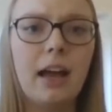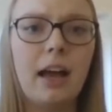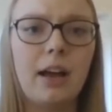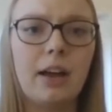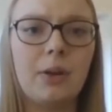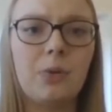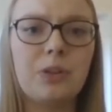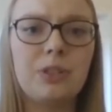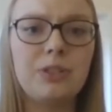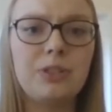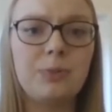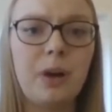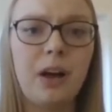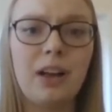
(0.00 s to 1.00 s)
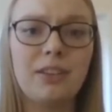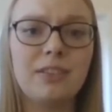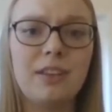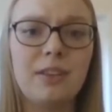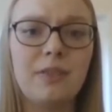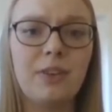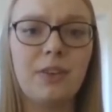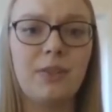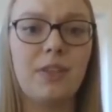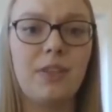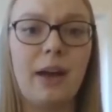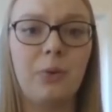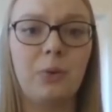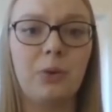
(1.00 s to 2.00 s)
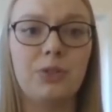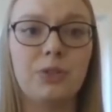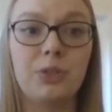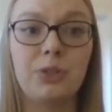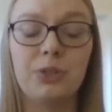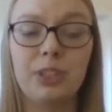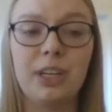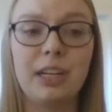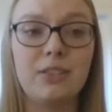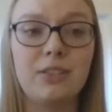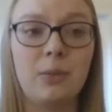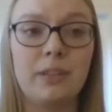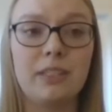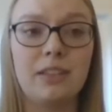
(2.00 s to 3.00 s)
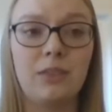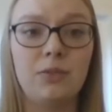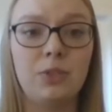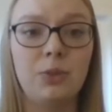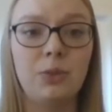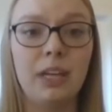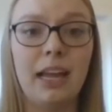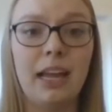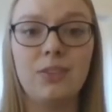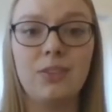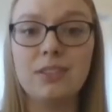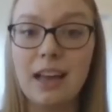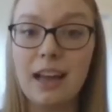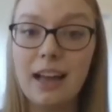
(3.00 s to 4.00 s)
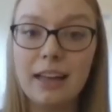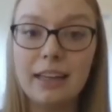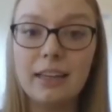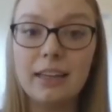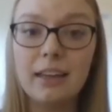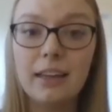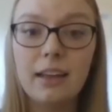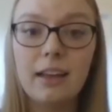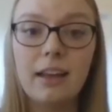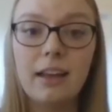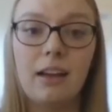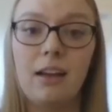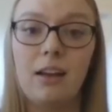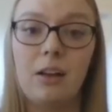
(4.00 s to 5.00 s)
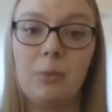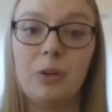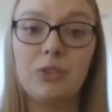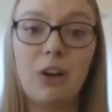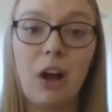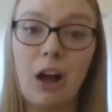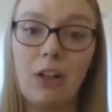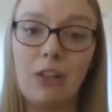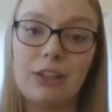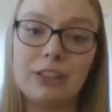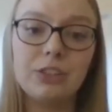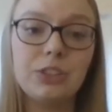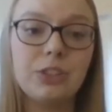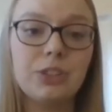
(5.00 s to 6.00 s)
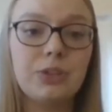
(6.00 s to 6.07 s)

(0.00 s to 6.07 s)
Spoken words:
I wasn't positive if that was the career I saw myself doing outside of college.